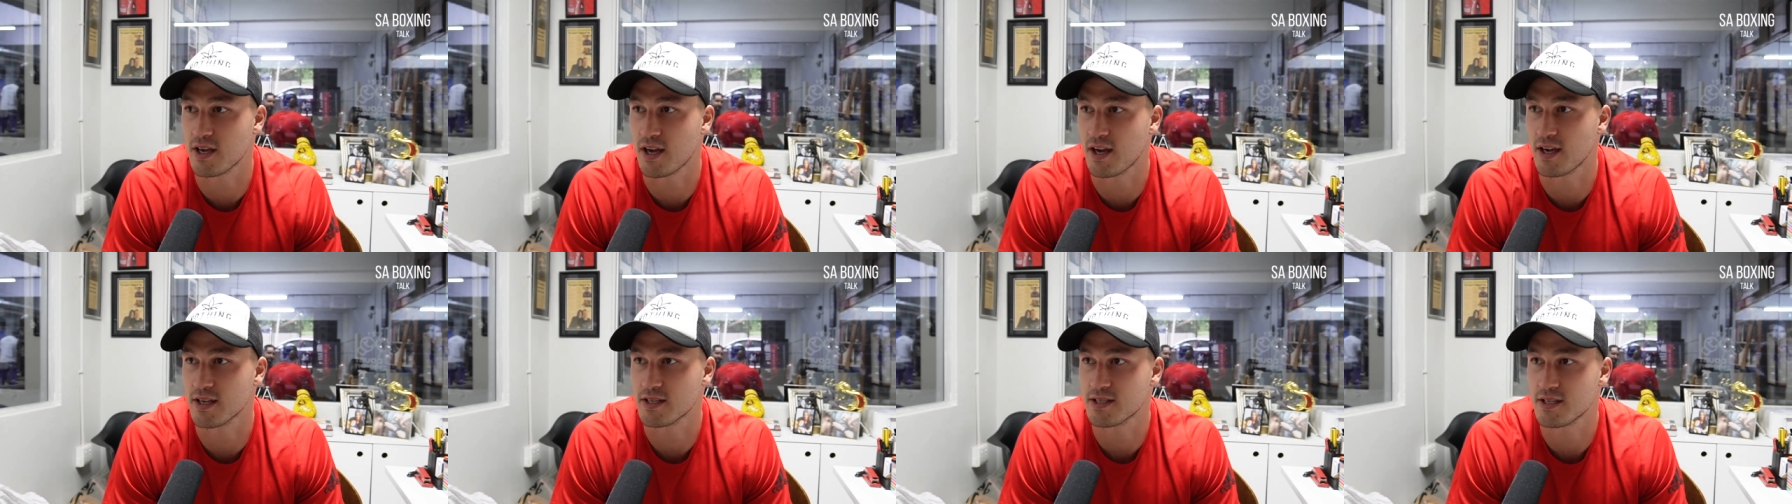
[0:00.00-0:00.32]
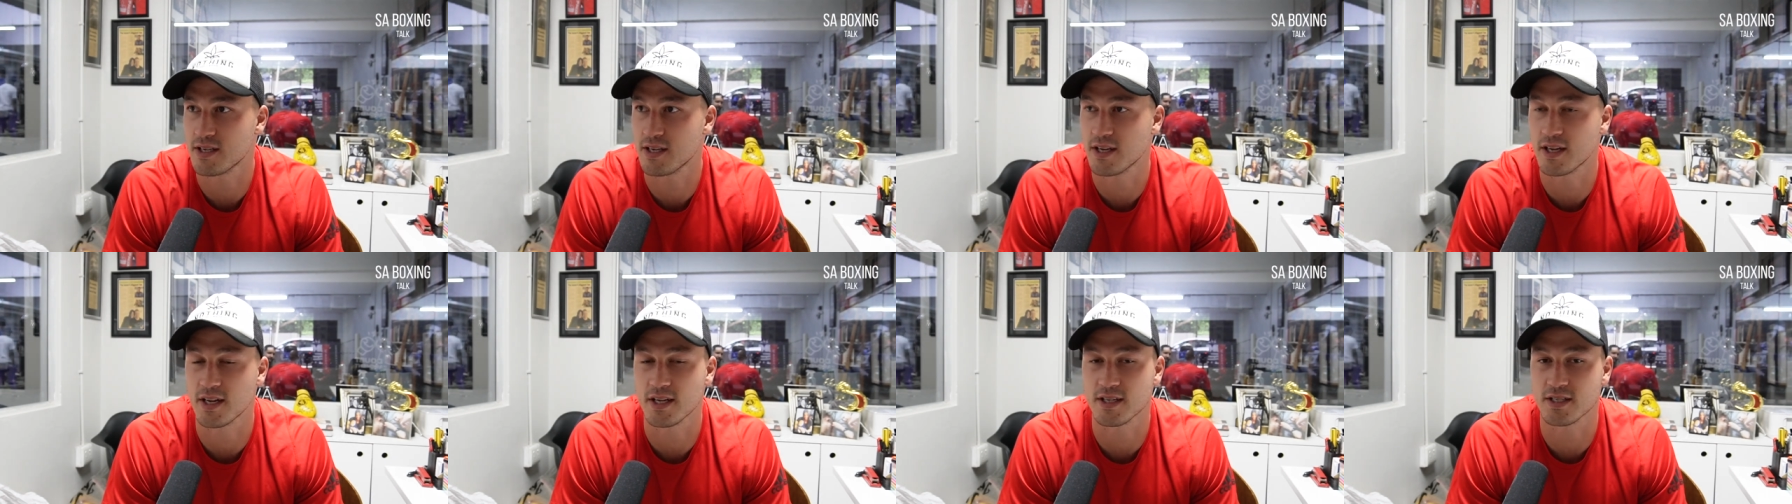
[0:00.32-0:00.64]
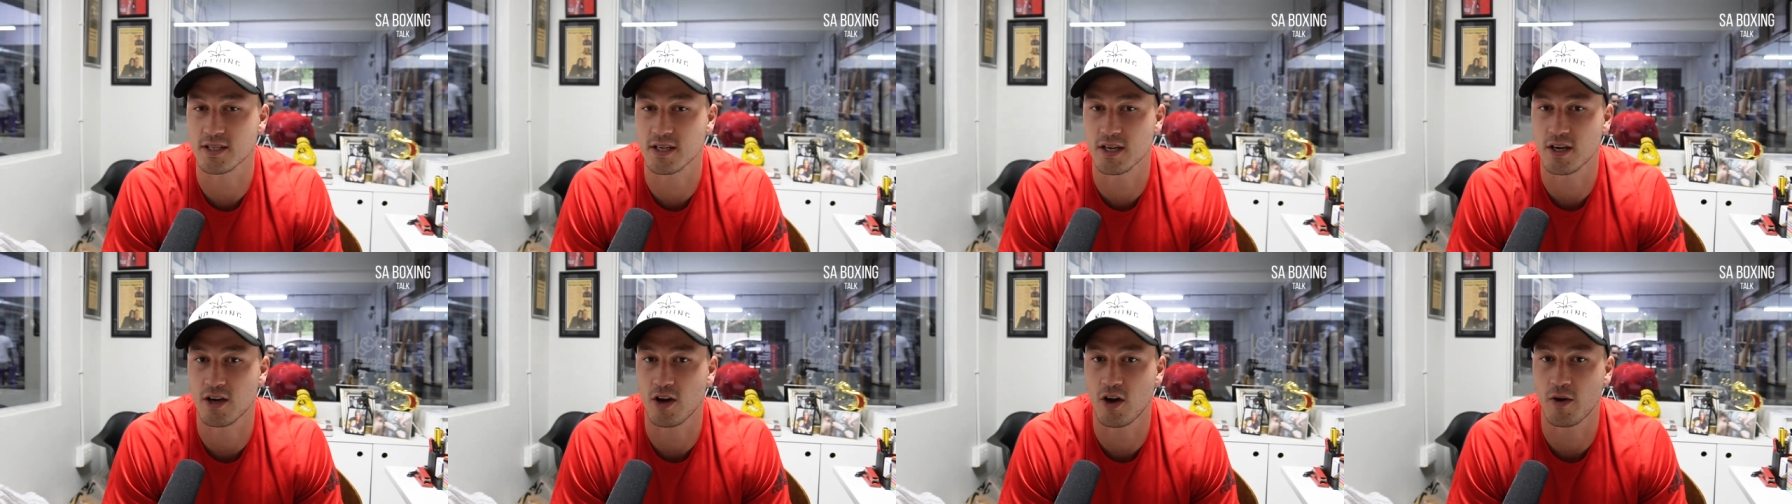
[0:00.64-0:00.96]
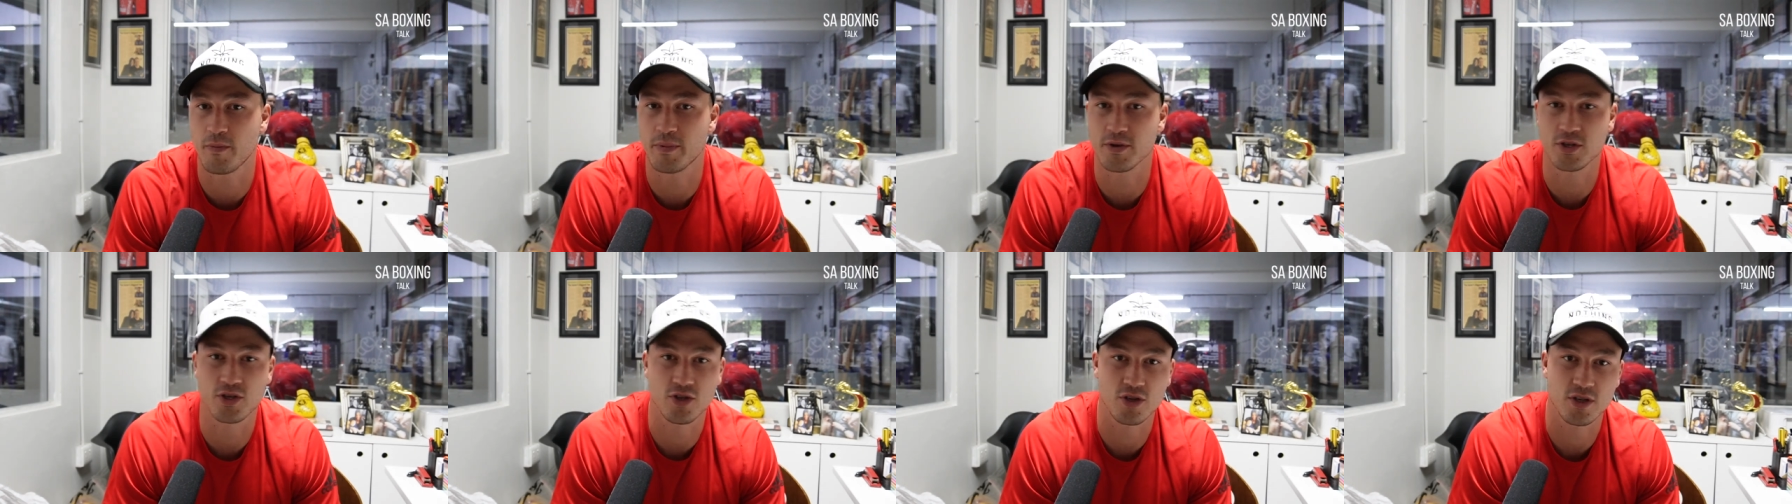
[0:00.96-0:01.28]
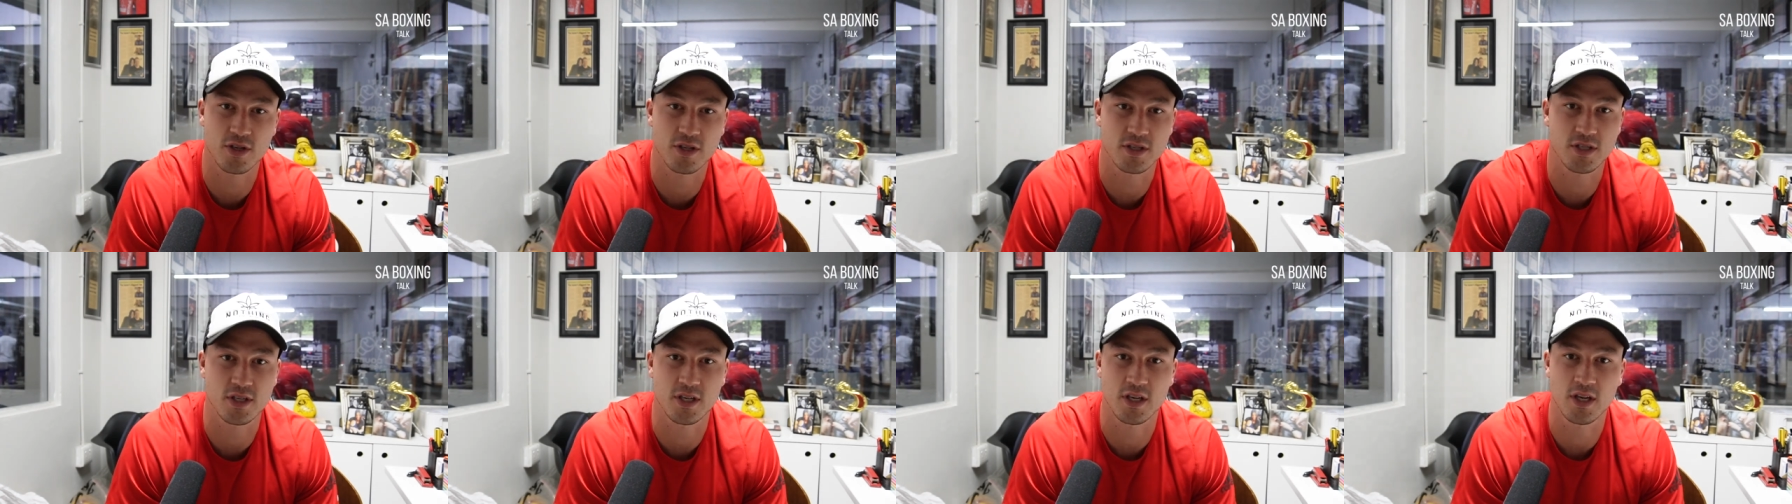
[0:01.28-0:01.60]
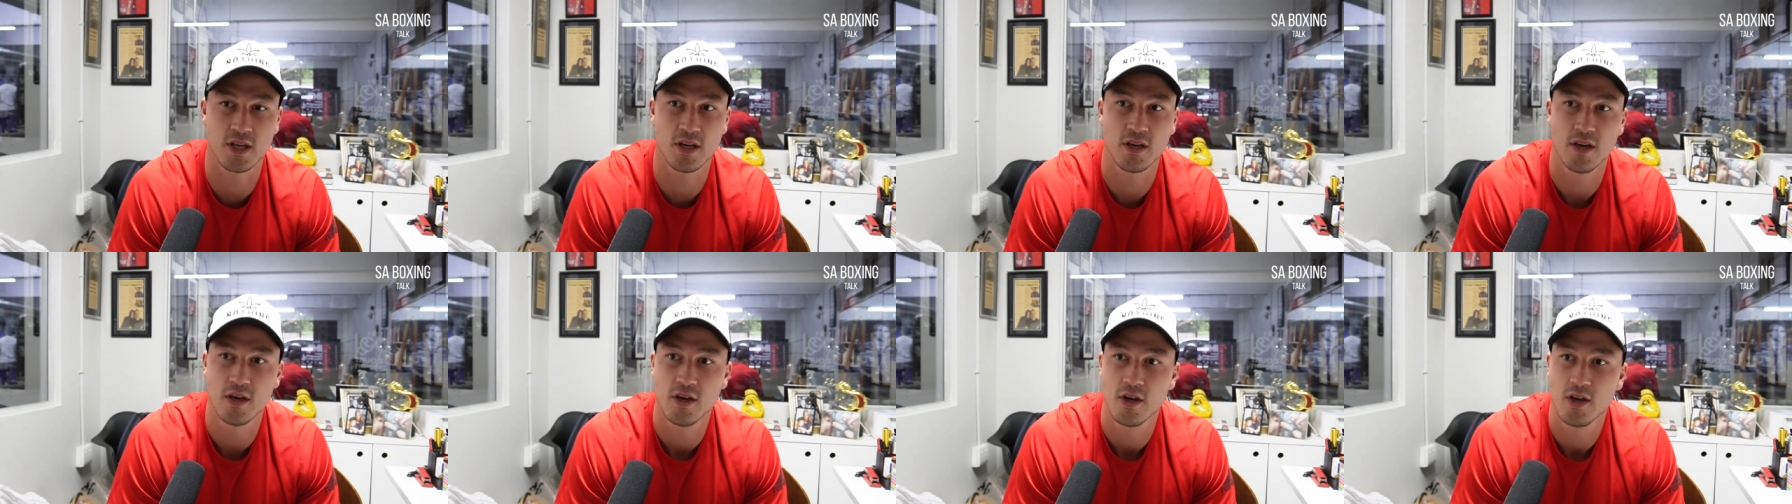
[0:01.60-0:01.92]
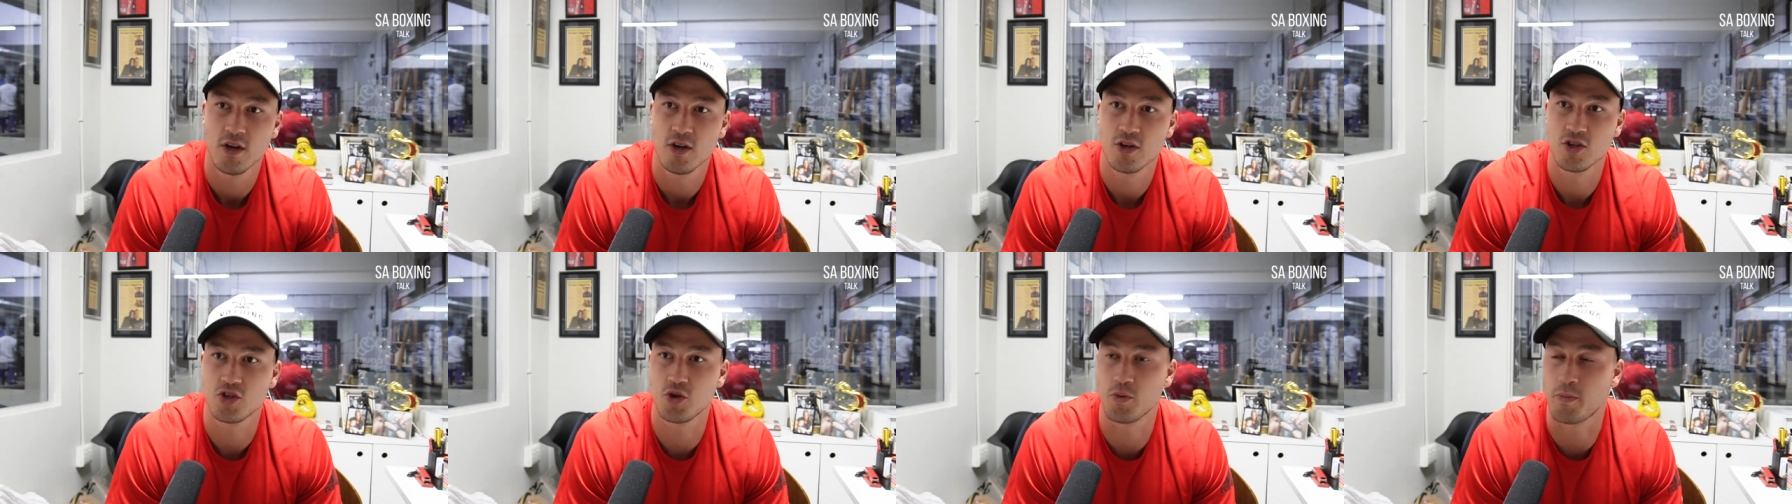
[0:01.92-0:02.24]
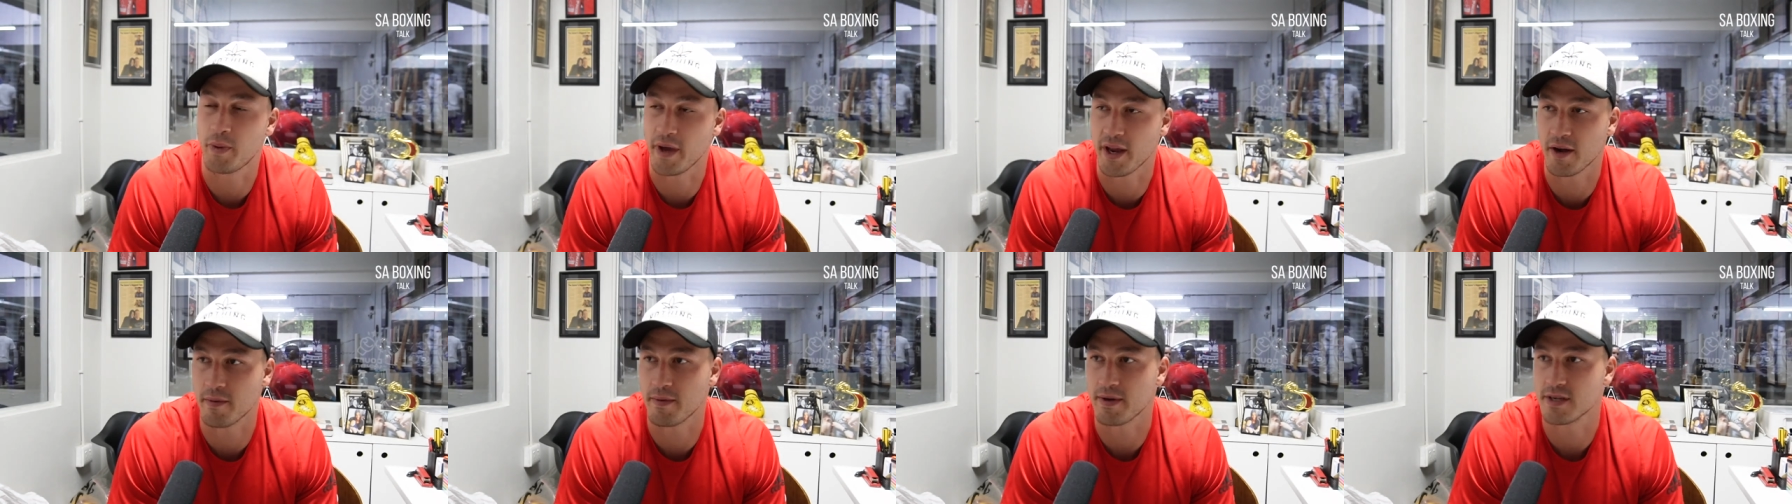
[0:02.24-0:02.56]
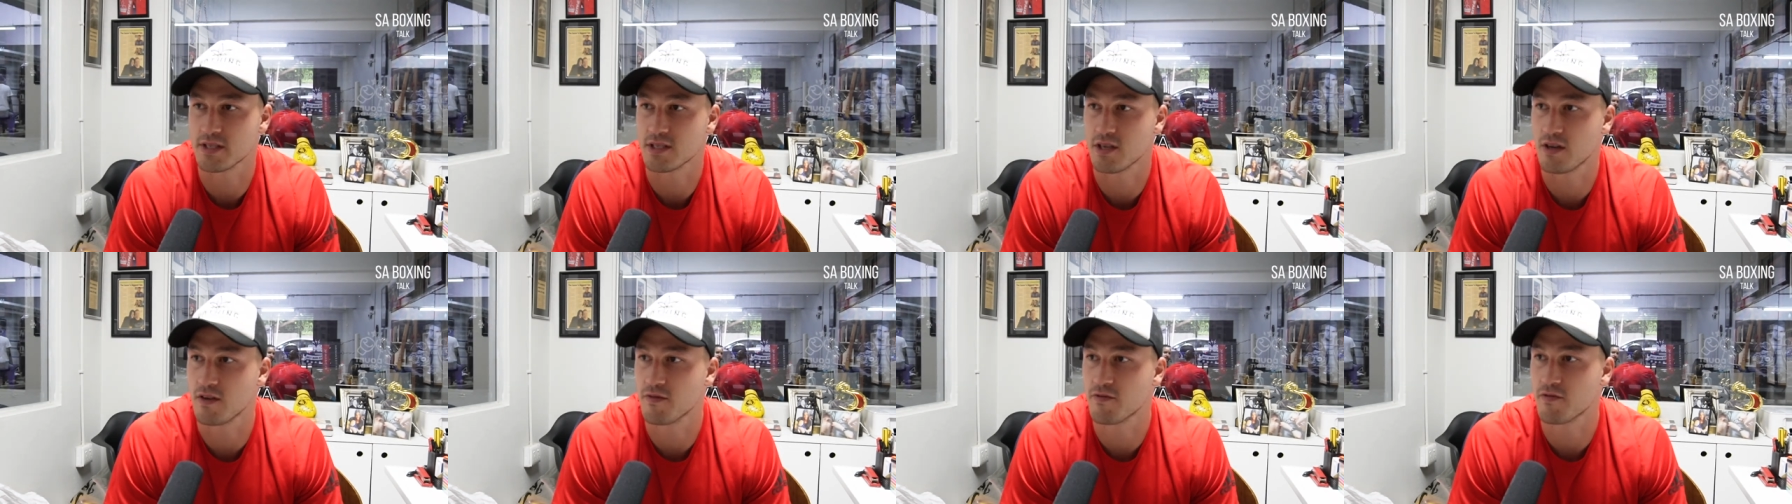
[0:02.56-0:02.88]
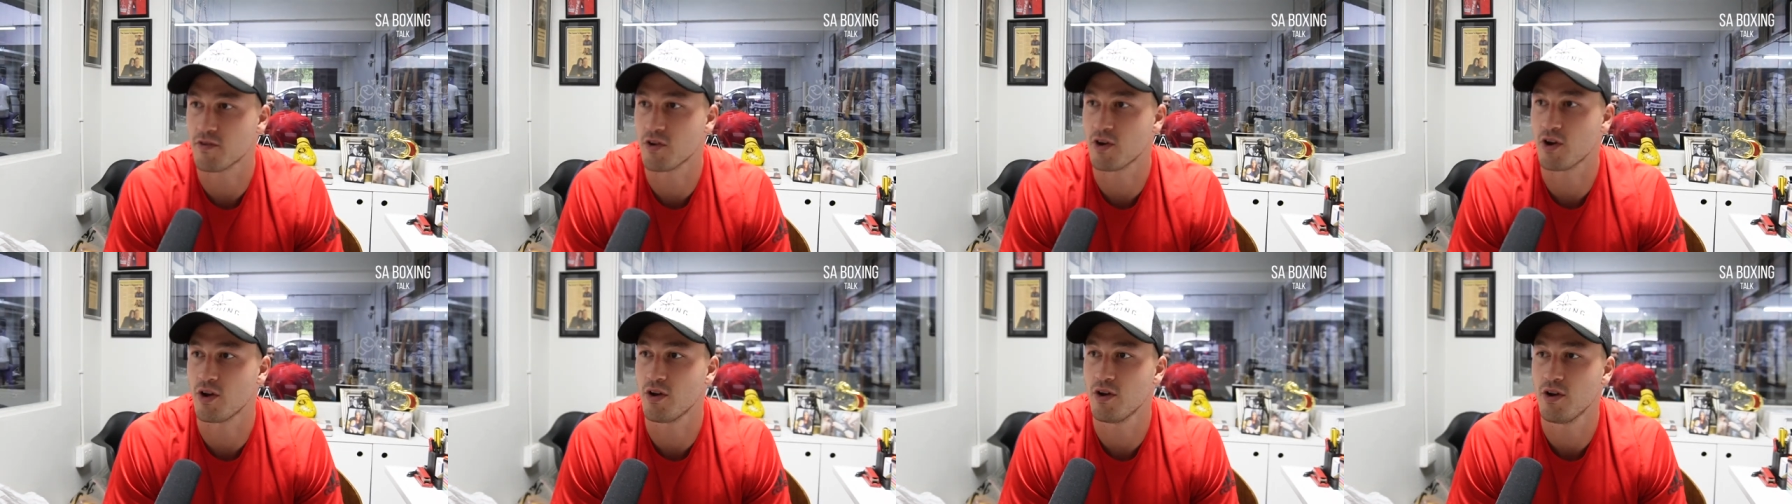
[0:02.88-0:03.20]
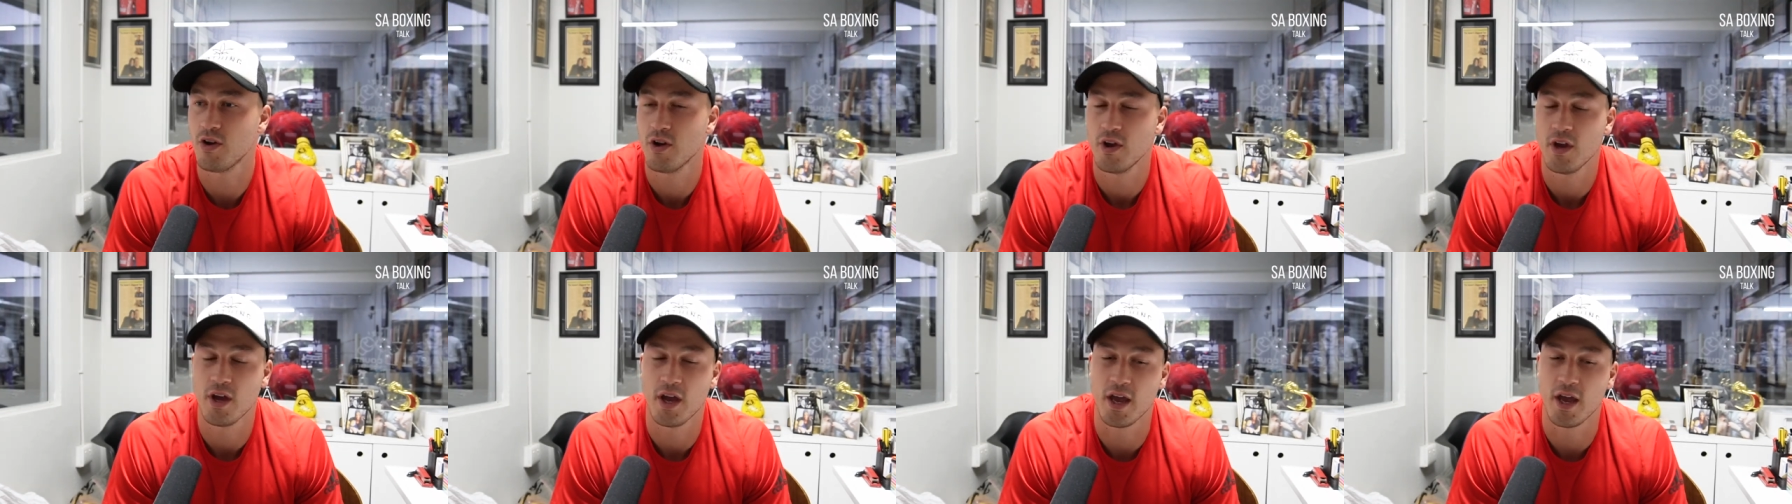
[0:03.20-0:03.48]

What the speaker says: I see it as an opportunity to better myself, you know,